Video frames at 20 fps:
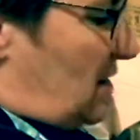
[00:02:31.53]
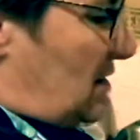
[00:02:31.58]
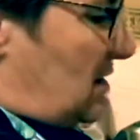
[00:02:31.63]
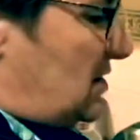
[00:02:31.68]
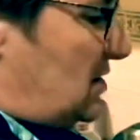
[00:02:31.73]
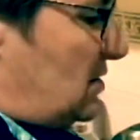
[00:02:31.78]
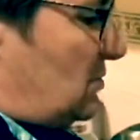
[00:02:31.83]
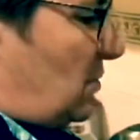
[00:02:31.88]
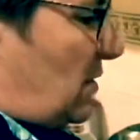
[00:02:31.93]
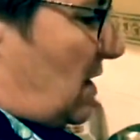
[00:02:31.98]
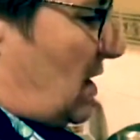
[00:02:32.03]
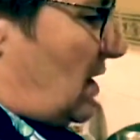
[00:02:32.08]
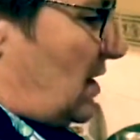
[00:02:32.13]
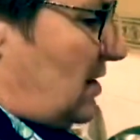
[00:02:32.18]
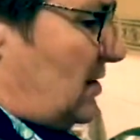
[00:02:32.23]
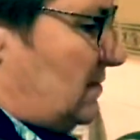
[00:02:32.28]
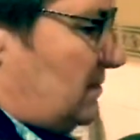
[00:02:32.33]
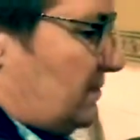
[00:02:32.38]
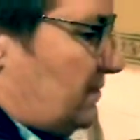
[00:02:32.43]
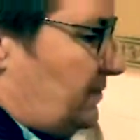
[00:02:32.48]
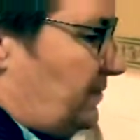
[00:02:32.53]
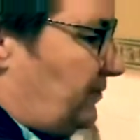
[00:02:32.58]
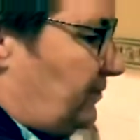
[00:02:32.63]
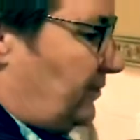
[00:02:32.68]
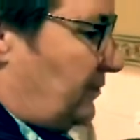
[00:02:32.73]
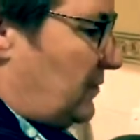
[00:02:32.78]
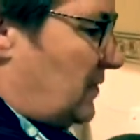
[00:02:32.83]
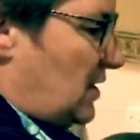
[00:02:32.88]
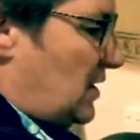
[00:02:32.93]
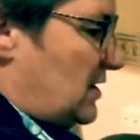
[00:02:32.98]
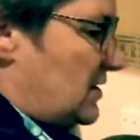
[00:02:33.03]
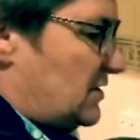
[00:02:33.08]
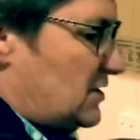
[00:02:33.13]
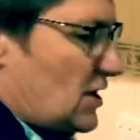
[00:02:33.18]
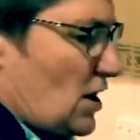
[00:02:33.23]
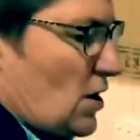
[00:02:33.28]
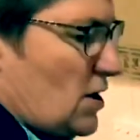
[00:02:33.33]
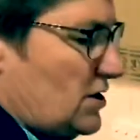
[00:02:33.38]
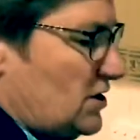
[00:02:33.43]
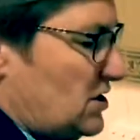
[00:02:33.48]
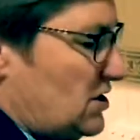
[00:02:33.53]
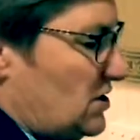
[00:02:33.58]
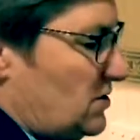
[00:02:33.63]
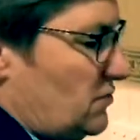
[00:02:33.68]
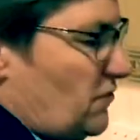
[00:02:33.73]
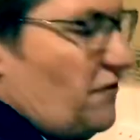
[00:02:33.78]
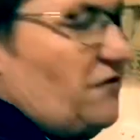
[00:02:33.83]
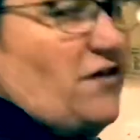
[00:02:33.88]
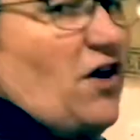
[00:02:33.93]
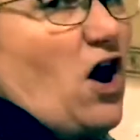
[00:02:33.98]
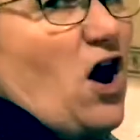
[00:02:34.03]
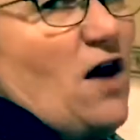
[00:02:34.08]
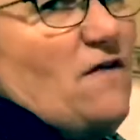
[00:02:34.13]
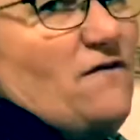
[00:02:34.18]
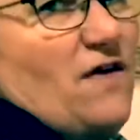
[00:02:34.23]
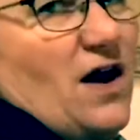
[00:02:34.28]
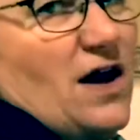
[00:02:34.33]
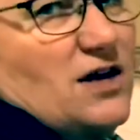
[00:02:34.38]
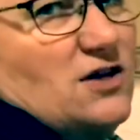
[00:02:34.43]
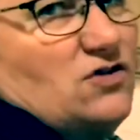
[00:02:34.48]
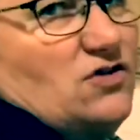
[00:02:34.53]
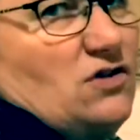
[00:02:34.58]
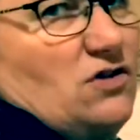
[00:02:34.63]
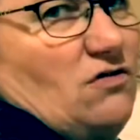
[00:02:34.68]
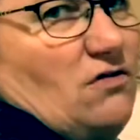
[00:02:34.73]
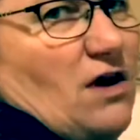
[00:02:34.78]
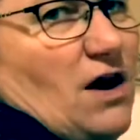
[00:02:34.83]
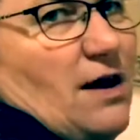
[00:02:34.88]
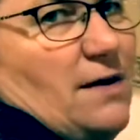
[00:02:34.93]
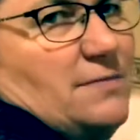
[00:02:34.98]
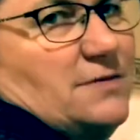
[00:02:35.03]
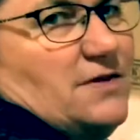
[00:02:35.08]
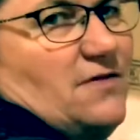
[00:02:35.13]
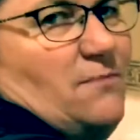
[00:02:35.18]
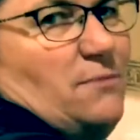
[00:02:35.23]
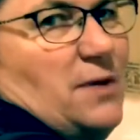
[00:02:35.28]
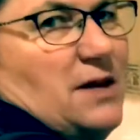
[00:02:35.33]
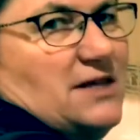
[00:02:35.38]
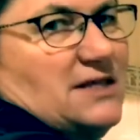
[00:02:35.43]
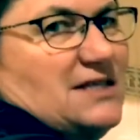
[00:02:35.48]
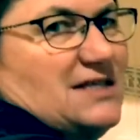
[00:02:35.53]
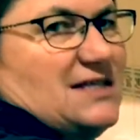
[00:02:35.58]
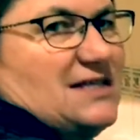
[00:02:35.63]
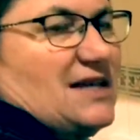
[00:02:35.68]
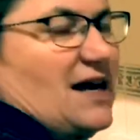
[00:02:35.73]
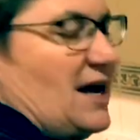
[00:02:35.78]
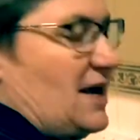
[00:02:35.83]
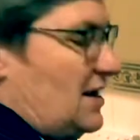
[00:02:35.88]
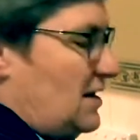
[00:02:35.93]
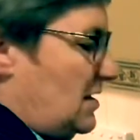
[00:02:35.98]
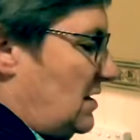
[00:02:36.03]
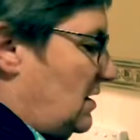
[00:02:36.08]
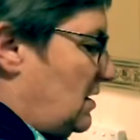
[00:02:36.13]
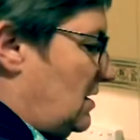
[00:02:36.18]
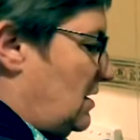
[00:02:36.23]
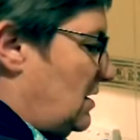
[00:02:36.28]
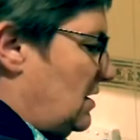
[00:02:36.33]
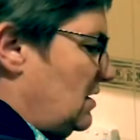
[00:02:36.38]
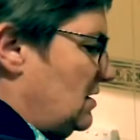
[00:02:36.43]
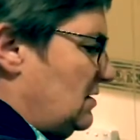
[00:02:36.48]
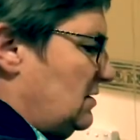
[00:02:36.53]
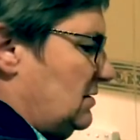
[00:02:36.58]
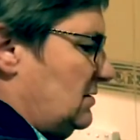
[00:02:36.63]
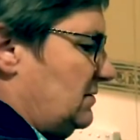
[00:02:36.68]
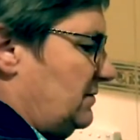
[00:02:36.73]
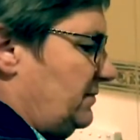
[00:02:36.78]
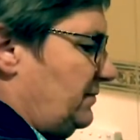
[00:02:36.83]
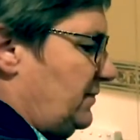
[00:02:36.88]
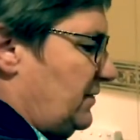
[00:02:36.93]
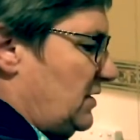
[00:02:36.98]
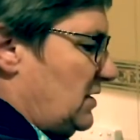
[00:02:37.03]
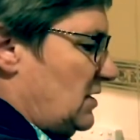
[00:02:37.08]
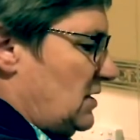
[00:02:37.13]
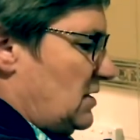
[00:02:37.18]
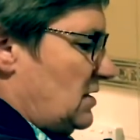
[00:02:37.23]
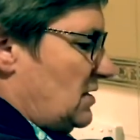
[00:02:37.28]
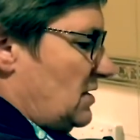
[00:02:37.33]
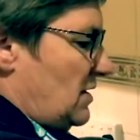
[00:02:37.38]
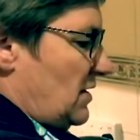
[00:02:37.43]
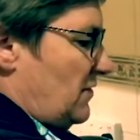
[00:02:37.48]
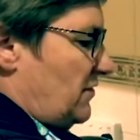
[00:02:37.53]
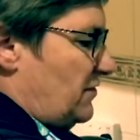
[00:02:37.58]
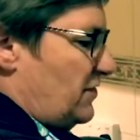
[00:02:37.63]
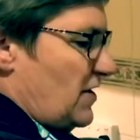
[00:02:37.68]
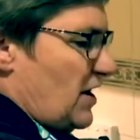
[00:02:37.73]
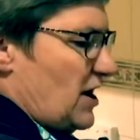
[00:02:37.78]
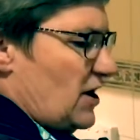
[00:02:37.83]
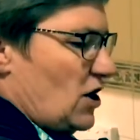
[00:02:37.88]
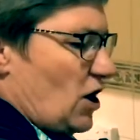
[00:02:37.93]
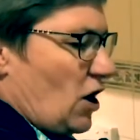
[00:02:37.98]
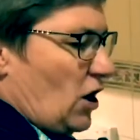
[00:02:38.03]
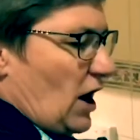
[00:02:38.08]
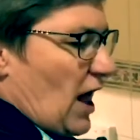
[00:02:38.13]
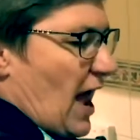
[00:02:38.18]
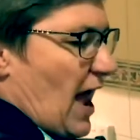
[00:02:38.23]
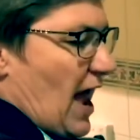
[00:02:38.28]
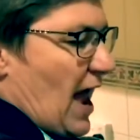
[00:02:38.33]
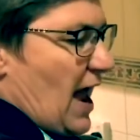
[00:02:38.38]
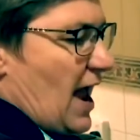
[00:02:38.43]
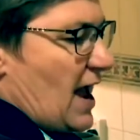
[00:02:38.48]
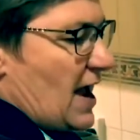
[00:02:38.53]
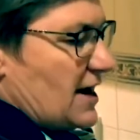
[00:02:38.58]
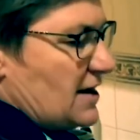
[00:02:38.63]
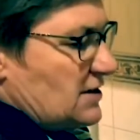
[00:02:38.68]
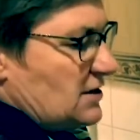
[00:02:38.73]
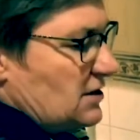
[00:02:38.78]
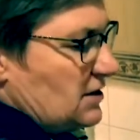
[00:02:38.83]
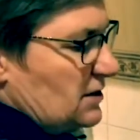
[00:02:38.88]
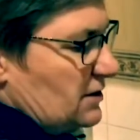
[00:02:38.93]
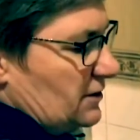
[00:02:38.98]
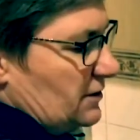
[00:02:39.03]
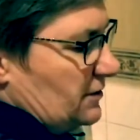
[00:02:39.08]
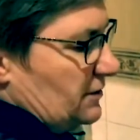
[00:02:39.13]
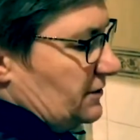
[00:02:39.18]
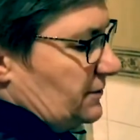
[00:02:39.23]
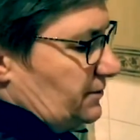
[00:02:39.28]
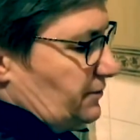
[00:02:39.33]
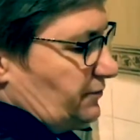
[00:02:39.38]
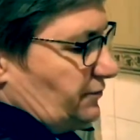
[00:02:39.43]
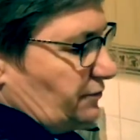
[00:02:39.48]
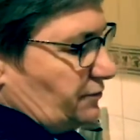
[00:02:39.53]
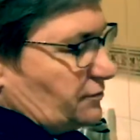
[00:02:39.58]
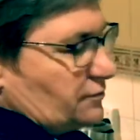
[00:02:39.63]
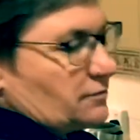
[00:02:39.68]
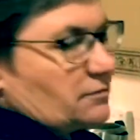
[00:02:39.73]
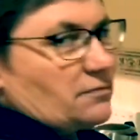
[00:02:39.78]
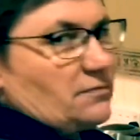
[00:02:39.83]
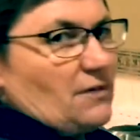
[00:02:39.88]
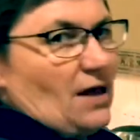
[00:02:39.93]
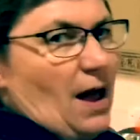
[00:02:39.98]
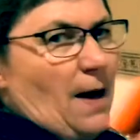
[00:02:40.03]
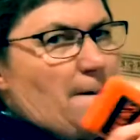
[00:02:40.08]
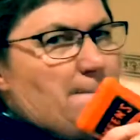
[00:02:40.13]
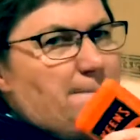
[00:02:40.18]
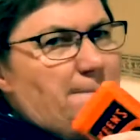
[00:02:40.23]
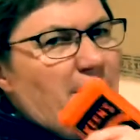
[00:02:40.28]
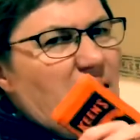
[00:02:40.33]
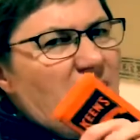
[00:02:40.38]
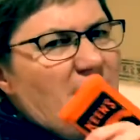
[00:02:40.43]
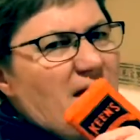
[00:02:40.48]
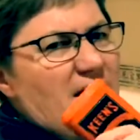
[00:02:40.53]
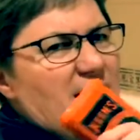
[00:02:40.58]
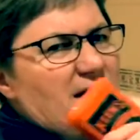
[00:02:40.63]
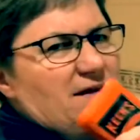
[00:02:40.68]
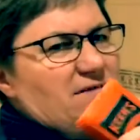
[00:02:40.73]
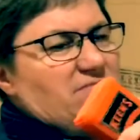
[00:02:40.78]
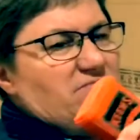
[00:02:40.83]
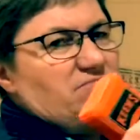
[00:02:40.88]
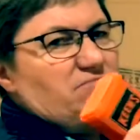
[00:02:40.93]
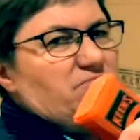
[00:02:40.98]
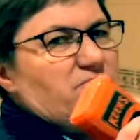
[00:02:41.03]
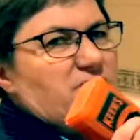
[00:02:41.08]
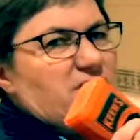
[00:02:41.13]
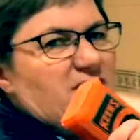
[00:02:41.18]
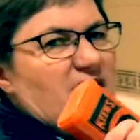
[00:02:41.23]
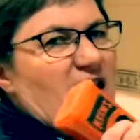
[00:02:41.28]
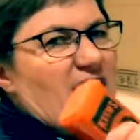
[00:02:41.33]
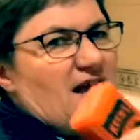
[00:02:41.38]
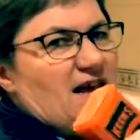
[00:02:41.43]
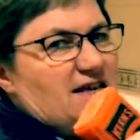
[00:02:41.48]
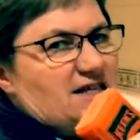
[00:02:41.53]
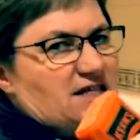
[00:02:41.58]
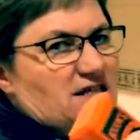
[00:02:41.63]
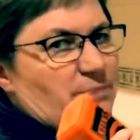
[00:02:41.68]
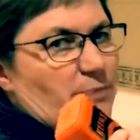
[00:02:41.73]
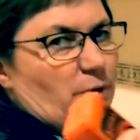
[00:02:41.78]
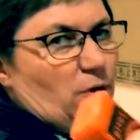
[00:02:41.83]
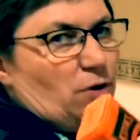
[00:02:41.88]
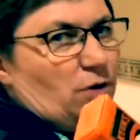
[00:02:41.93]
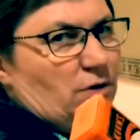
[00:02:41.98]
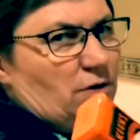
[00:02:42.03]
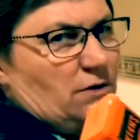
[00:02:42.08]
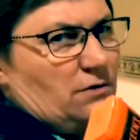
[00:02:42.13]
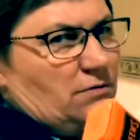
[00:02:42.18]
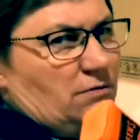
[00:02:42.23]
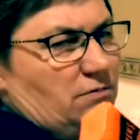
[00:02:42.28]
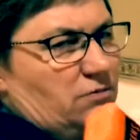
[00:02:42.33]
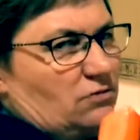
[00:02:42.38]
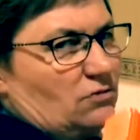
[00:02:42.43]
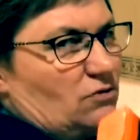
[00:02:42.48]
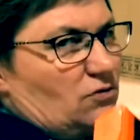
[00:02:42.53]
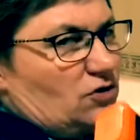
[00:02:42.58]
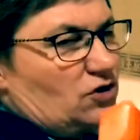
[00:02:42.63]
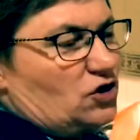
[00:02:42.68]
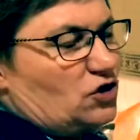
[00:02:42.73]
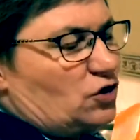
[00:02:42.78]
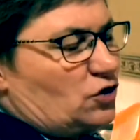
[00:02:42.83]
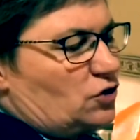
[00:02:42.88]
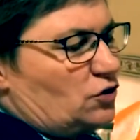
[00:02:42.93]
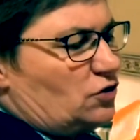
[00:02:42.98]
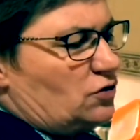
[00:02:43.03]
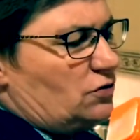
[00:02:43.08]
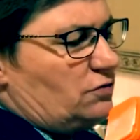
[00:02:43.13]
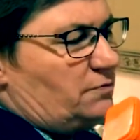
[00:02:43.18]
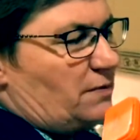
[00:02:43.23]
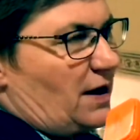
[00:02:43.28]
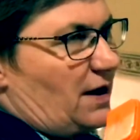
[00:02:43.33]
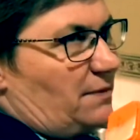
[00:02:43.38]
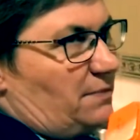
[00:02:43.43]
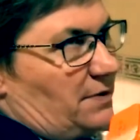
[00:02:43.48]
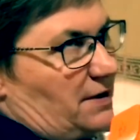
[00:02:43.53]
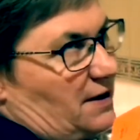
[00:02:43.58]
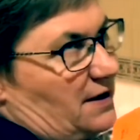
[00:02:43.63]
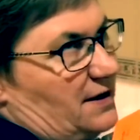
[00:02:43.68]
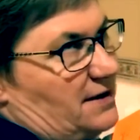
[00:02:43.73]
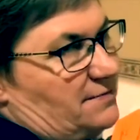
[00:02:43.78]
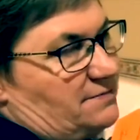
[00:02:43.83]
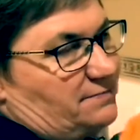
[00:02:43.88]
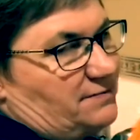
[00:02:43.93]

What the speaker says: this meat, so it's 500 grams of minced steak you need. Then I'll add a big teaspoon or 2, maybe,